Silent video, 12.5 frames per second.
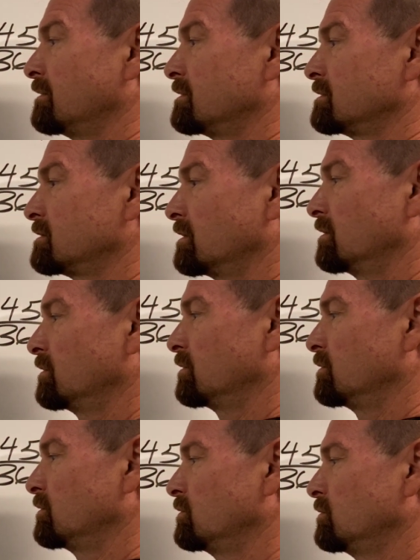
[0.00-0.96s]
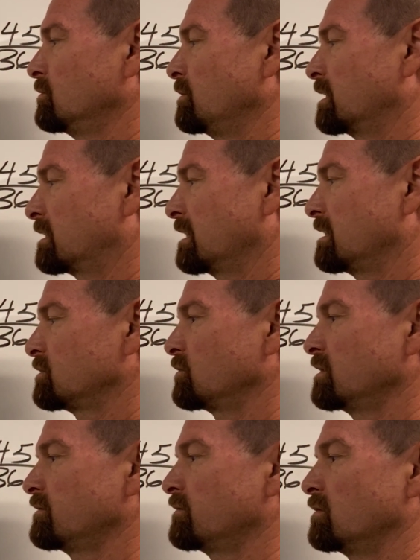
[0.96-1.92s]
So make that a
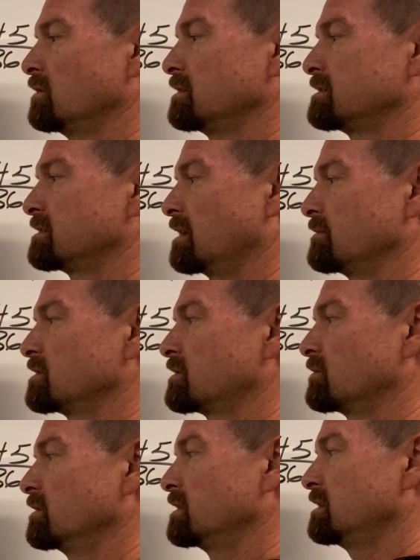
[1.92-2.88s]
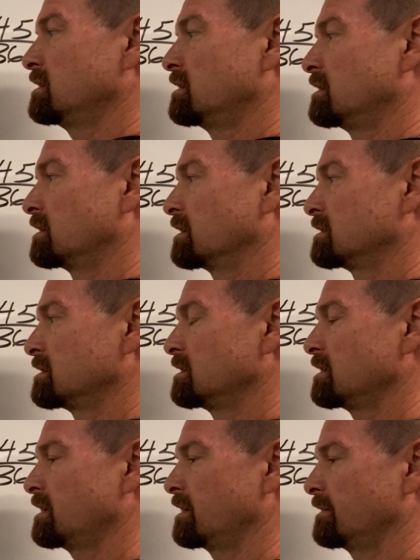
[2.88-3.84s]
24. It's times 3. Get you to
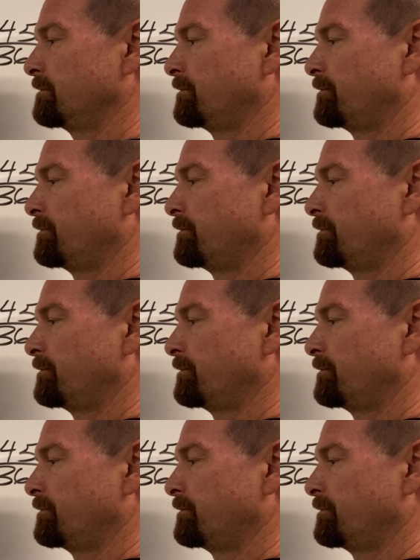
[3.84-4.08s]
there.